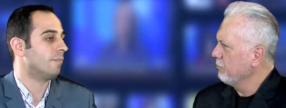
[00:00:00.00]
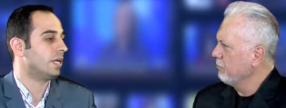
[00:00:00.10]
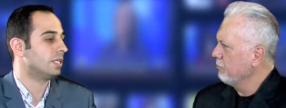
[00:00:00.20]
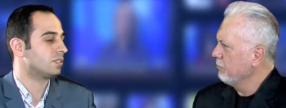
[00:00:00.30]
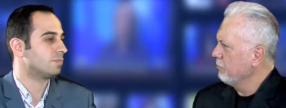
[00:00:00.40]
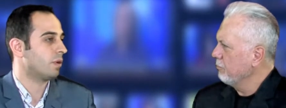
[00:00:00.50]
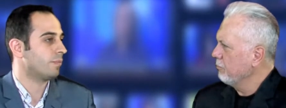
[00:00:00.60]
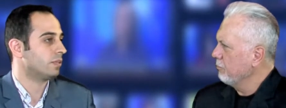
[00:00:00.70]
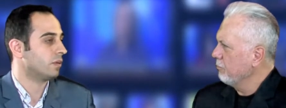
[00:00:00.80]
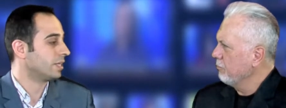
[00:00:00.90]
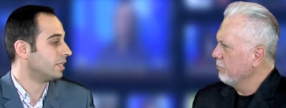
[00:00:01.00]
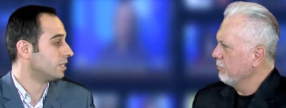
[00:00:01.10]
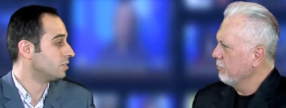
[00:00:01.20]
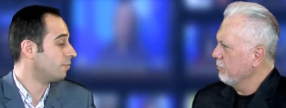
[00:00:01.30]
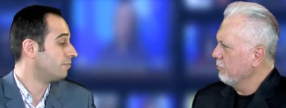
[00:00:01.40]
Speaker 1: it's probably not in their
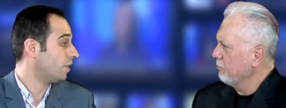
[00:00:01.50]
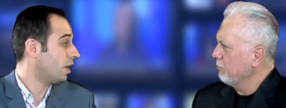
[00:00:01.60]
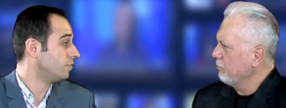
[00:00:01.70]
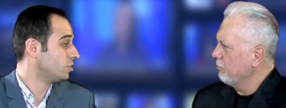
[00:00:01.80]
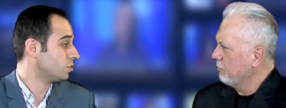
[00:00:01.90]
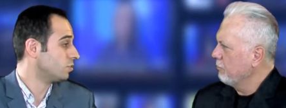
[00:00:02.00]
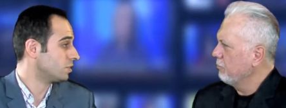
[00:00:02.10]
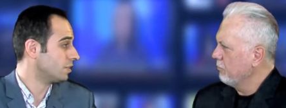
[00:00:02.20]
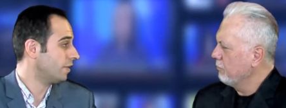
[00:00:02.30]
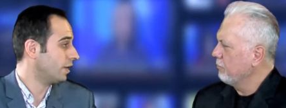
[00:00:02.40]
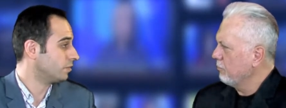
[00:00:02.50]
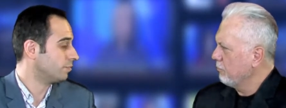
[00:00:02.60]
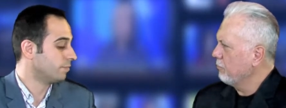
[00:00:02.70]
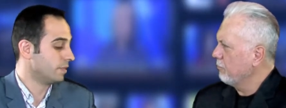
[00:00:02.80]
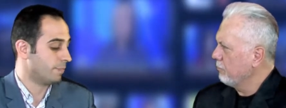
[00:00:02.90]
top five issues. If I could,
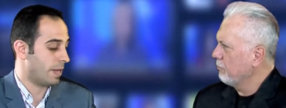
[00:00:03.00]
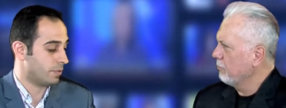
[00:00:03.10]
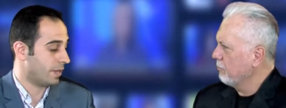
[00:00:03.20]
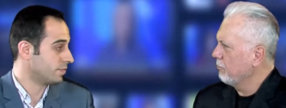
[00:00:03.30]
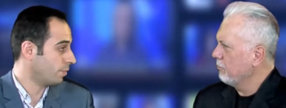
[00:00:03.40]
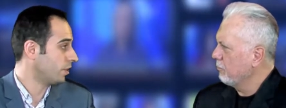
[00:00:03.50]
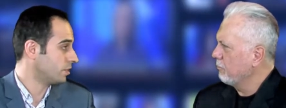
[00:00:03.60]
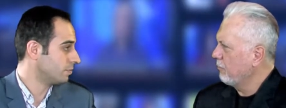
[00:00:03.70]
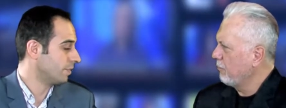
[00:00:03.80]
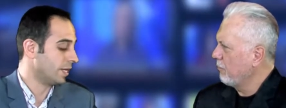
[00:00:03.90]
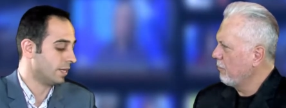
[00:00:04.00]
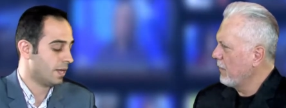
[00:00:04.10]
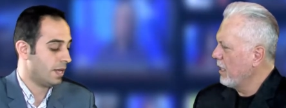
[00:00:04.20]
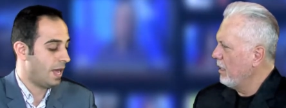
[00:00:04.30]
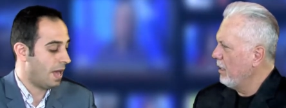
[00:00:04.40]
people that have spoken to me.
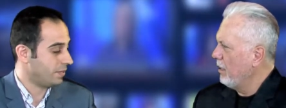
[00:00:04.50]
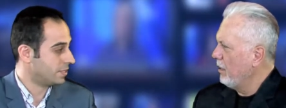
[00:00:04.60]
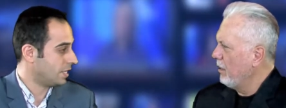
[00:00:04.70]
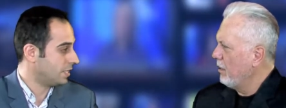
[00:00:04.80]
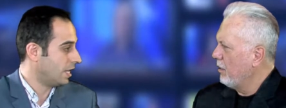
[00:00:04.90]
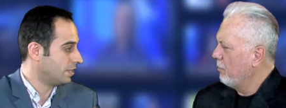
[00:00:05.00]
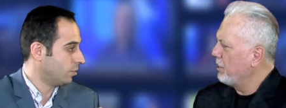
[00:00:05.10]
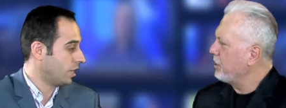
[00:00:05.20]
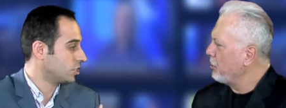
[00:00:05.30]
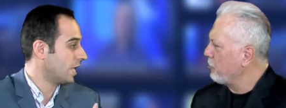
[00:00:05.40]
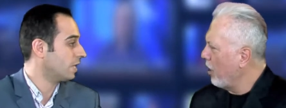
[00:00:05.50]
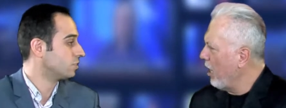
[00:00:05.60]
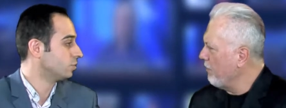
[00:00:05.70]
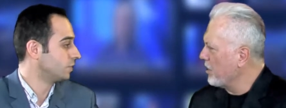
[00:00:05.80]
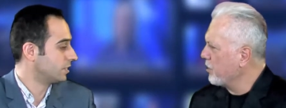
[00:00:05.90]
Having said that, but the
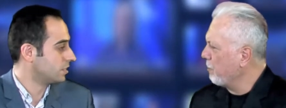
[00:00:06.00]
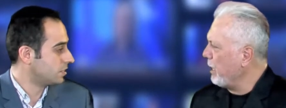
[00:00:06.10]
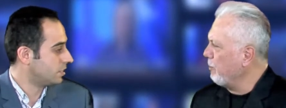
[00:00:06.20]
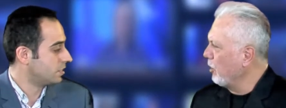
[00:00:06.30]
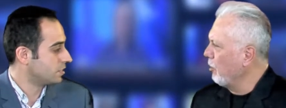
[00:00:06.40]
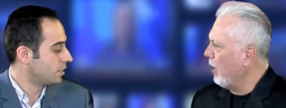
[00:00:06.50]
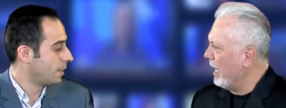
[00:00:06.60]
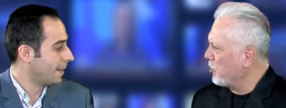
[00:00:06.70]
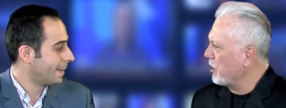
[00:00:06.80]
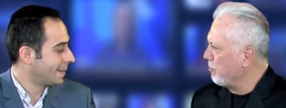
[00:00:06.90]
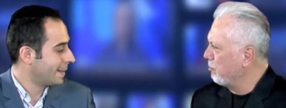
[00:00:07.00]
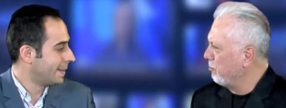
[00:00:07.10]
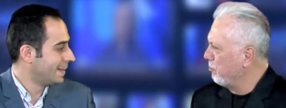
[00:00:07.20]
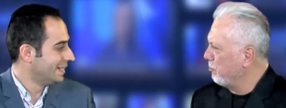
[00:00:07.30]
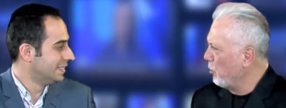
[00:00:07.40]
drivers, the
Speaker 2: people who are actually
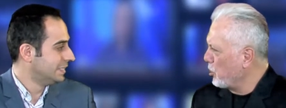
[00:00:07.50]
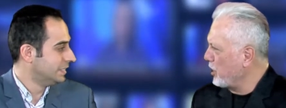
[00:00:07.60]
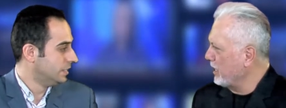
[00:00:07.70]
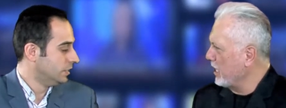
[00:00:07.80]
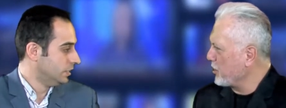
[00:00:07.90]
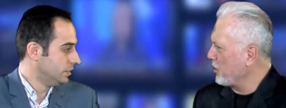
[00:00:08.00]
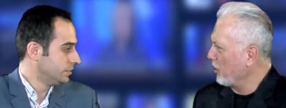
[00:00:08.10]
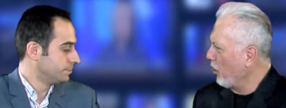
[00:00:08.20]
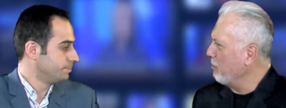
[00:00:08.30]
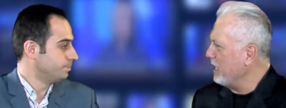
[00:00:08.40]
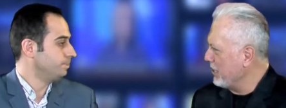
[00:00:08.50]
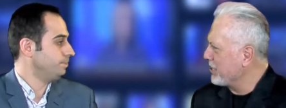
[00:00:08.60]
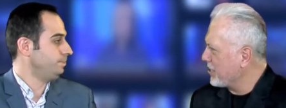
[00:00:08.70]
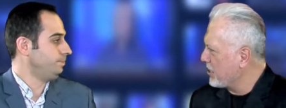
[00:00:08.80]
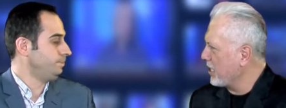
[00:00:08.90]
pushing this, the
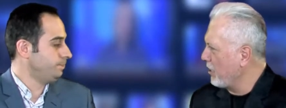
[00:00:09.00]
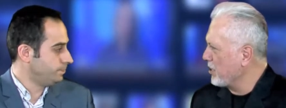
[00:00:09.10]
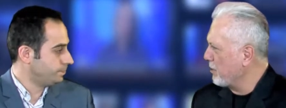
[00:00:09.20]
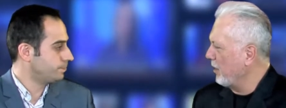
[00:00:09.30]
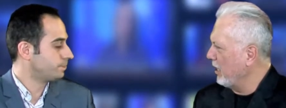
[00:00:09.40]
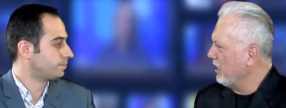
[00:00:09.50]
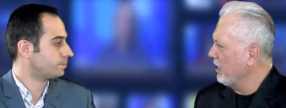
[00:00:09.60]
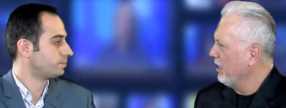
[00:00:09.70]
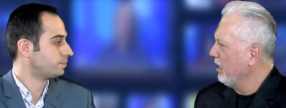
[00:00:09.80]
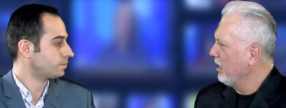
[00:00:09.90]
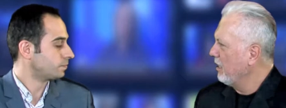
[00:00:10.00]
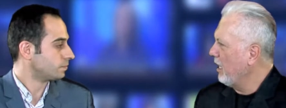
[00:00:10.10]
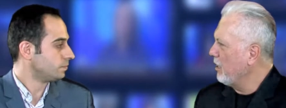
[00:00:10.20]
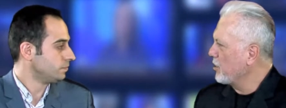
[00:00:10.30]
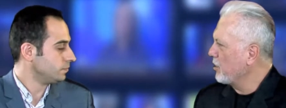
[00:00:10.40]
lobbyists, so to speak
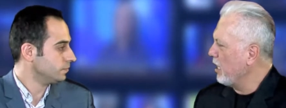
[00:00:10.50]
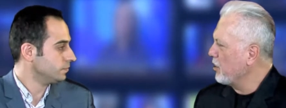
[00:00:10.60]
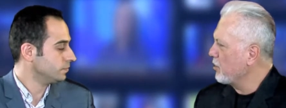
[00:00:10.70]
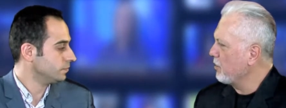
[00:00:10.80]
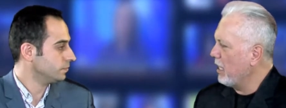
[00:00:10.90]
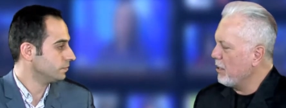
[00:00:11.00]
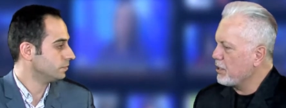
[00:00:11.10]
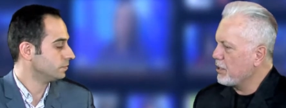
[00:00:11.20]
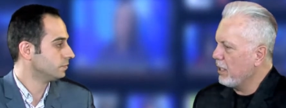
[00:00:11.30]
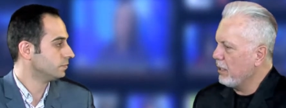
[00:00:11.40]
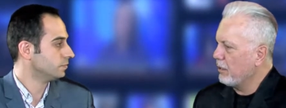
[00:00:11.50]
those, those, those uh,